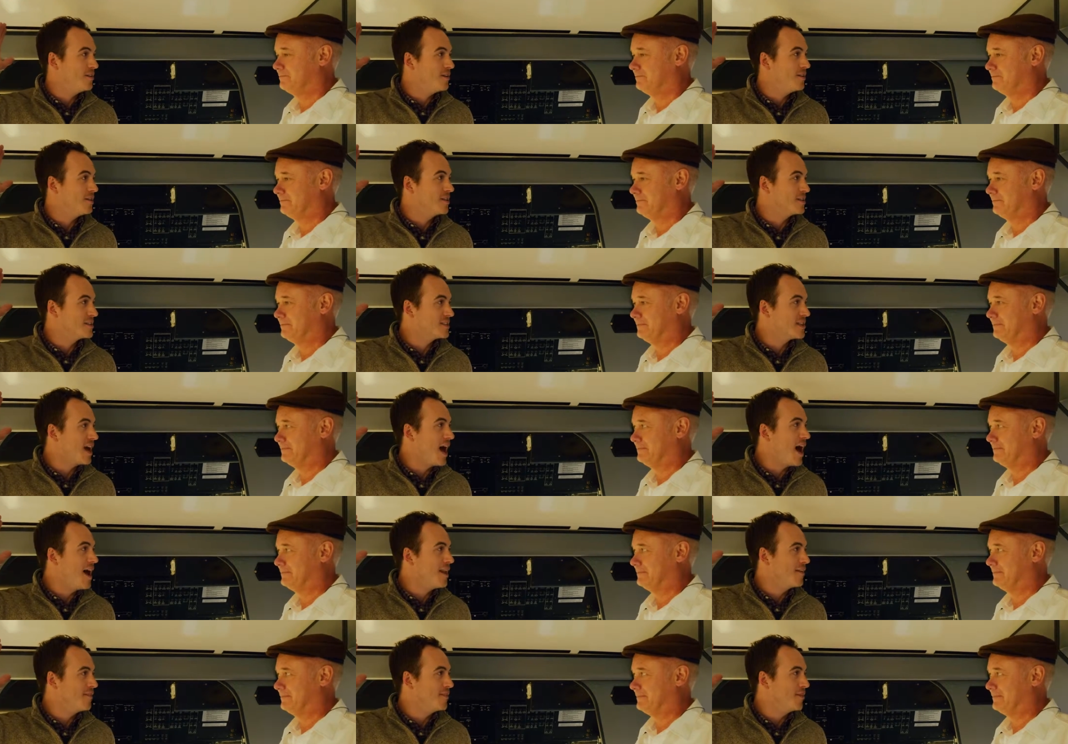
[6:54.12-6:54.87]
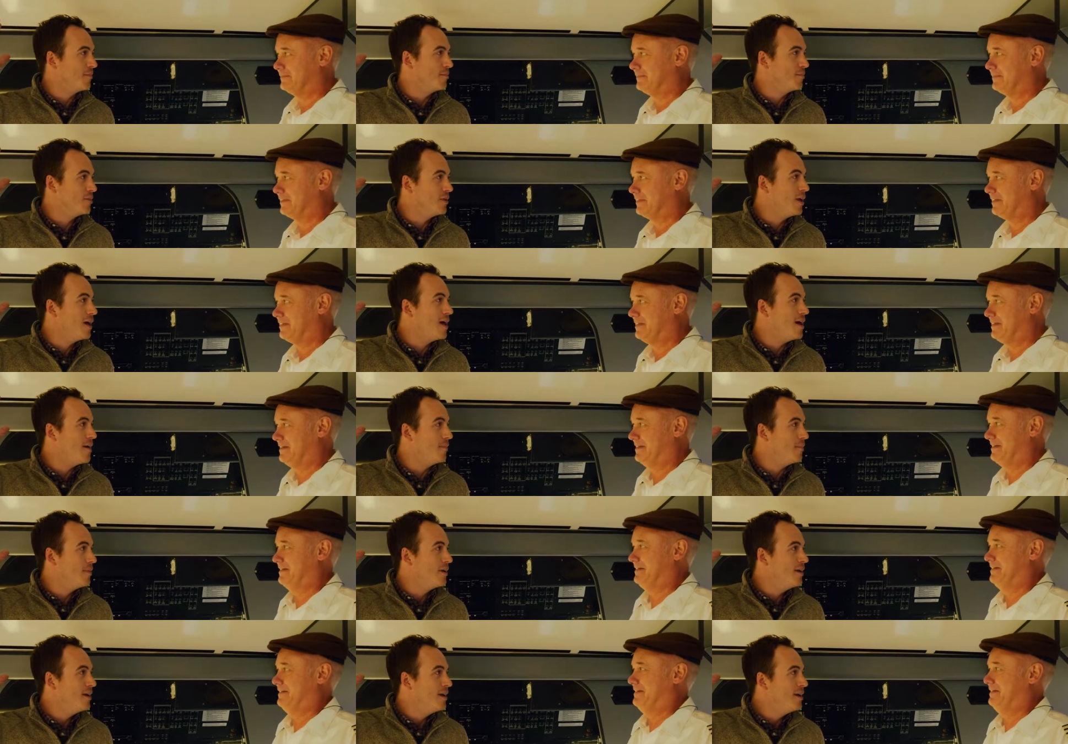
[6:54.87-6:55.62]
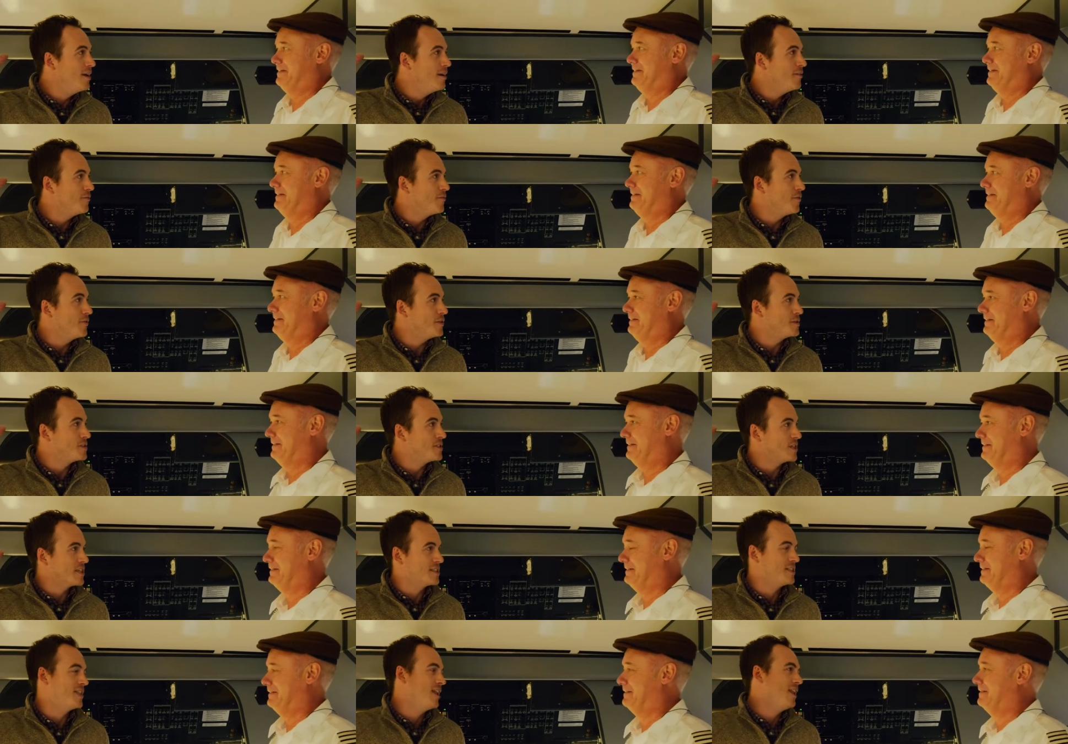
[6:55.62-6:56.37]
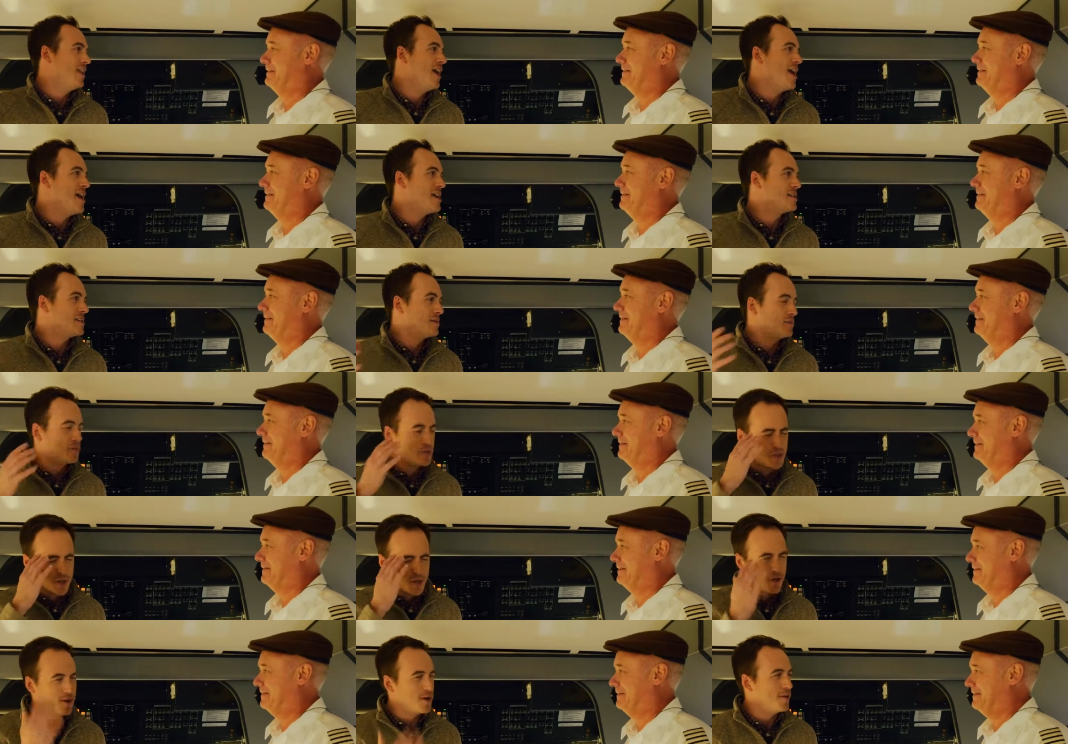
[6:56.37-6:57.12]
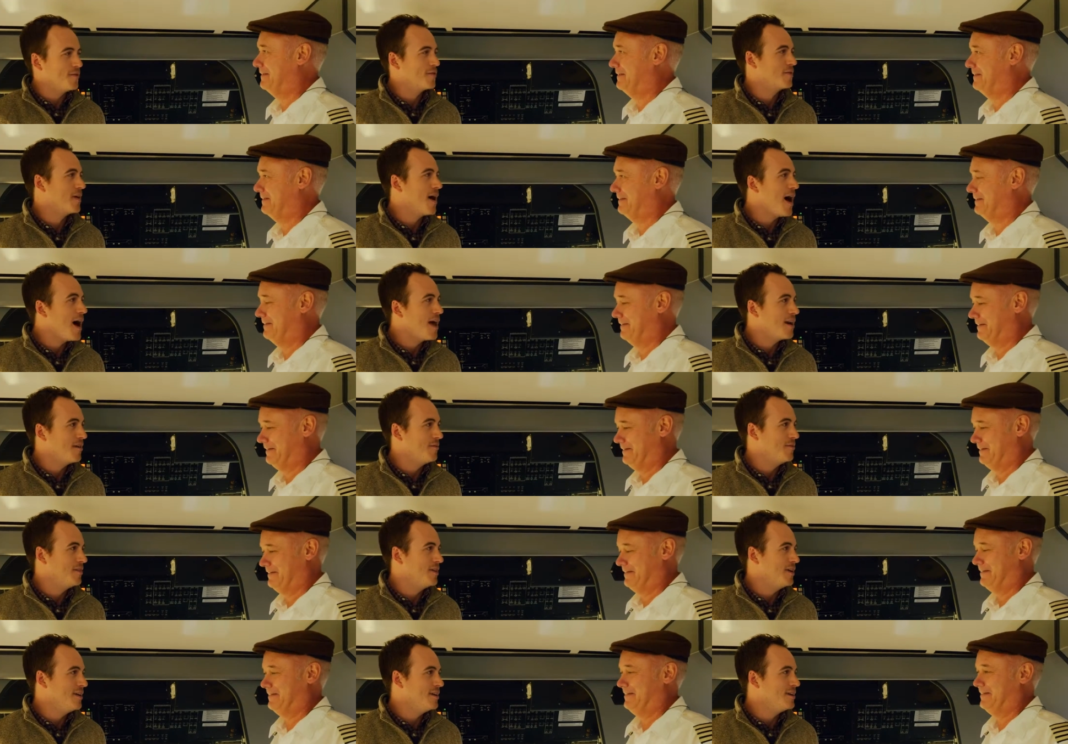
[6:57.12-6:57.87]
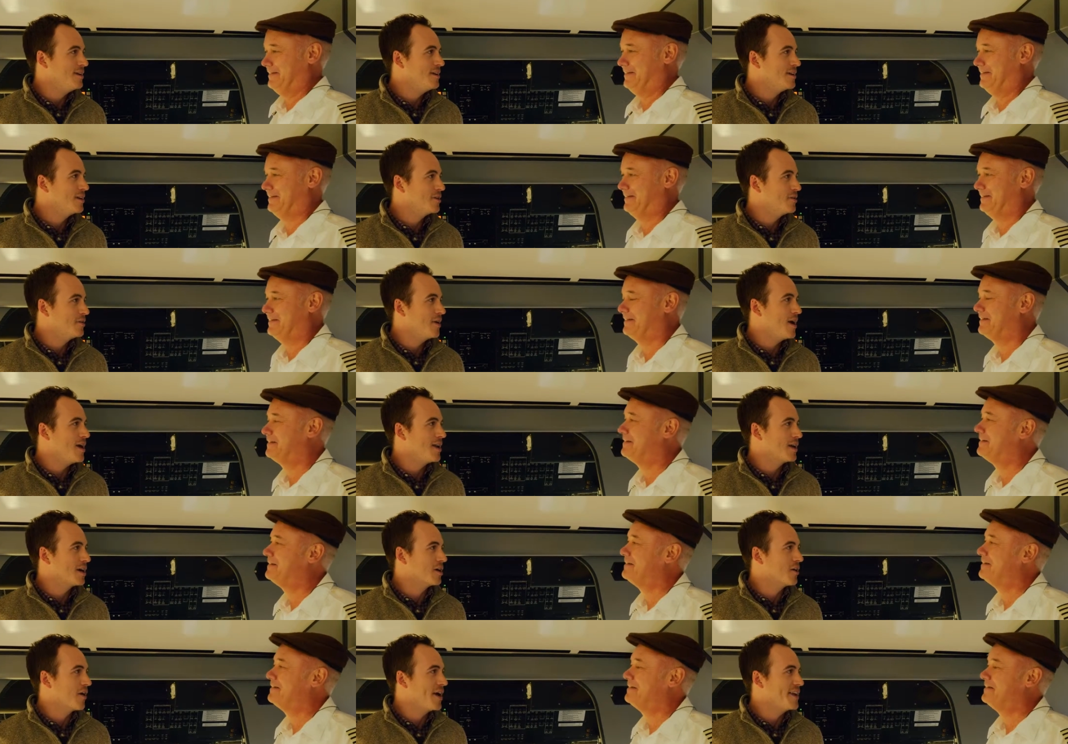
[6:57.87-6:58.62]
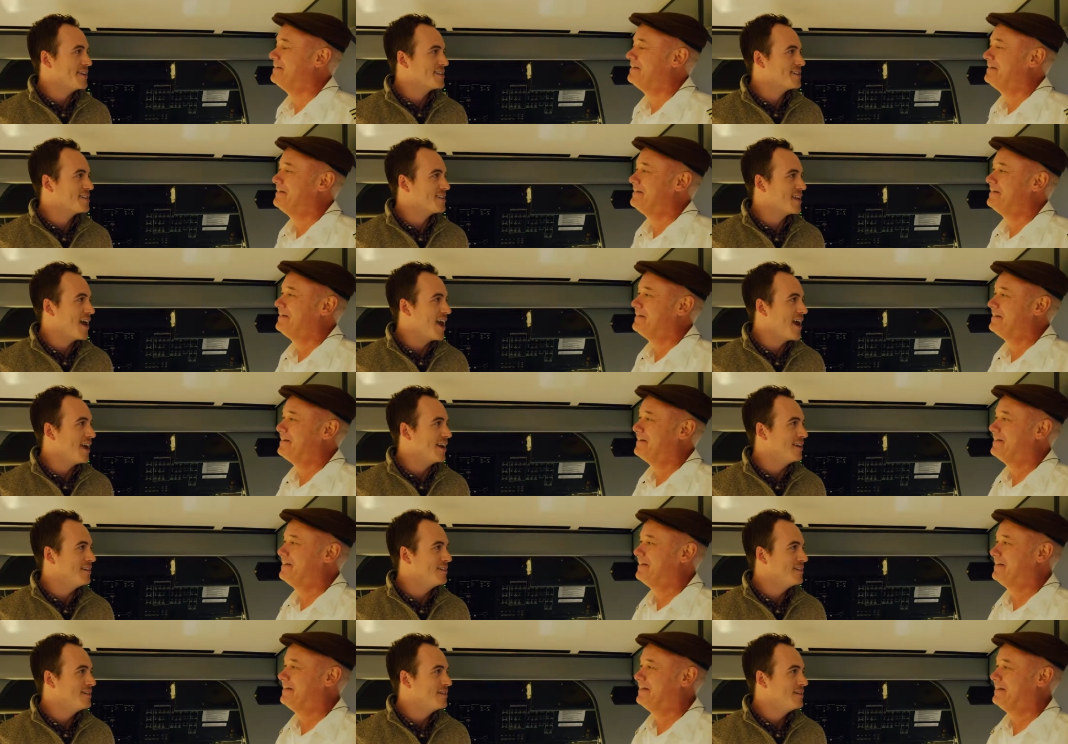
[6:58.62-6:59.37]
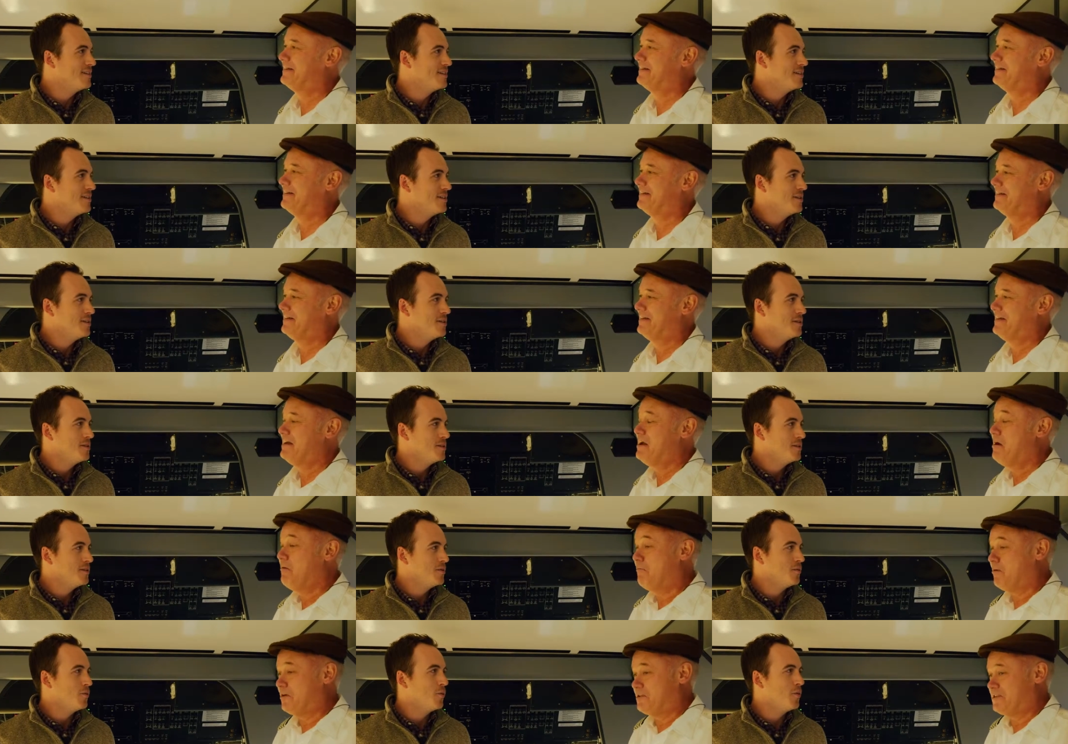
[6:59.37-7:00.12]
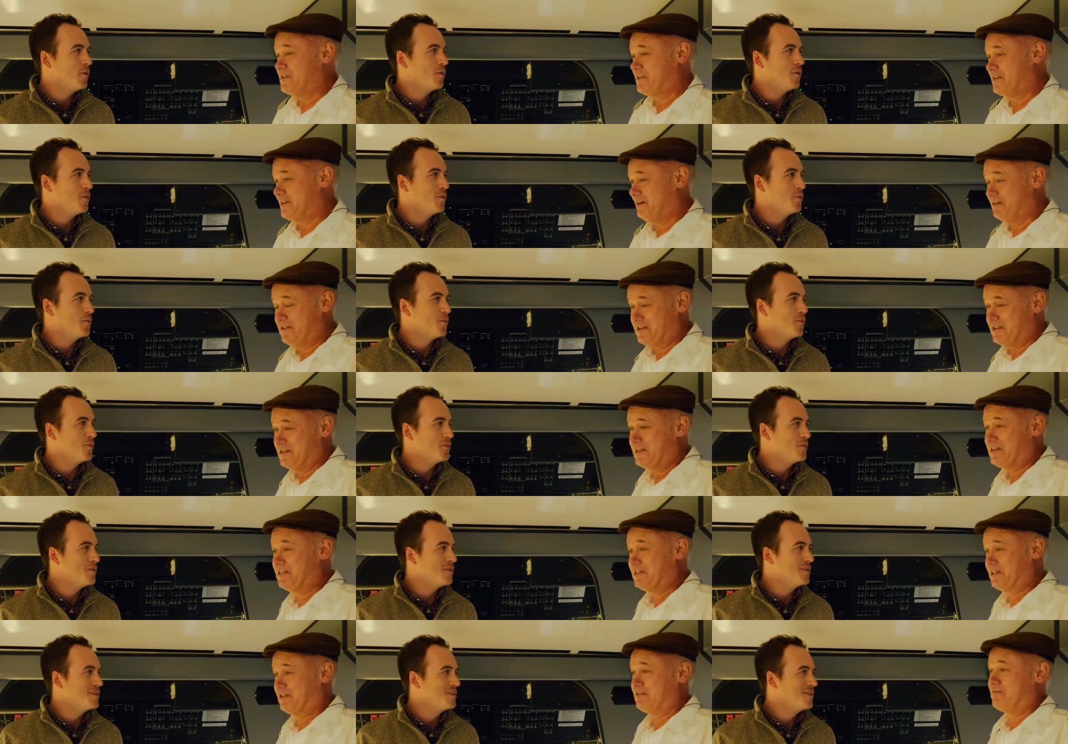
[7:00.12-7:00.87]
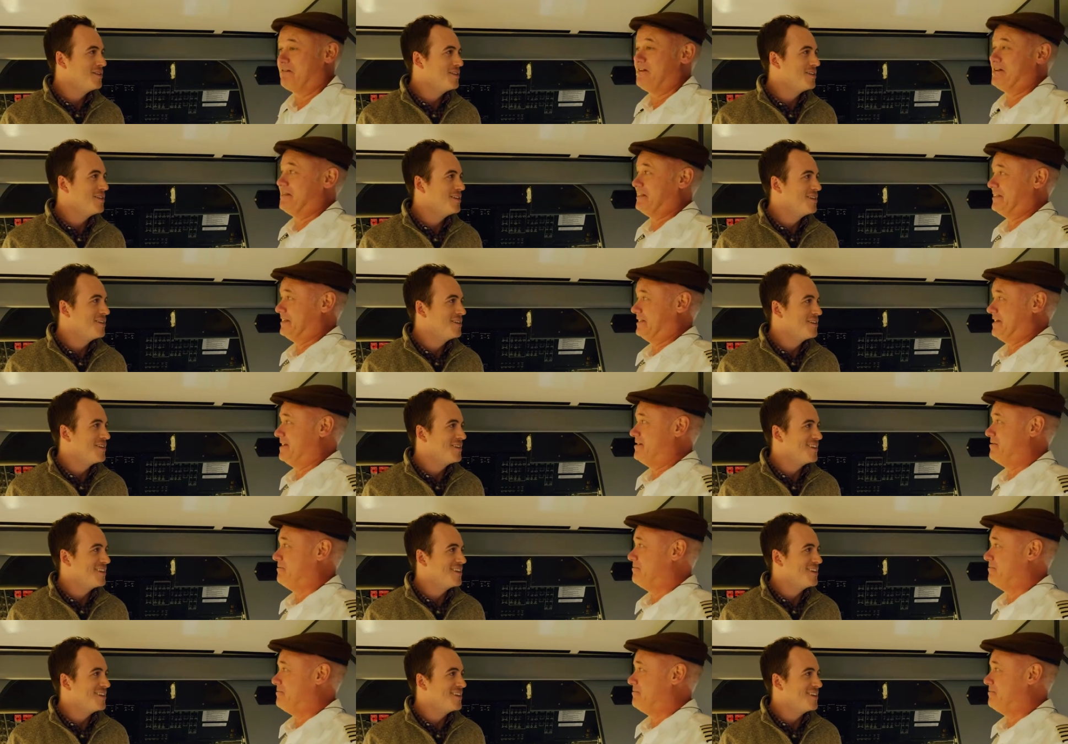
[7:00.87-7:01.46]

Speaker 1: on the side of the blimp for 60 days. I'm sure you've thought of it. Create a great state. Well,
Speaker 2: I think I think he's a great state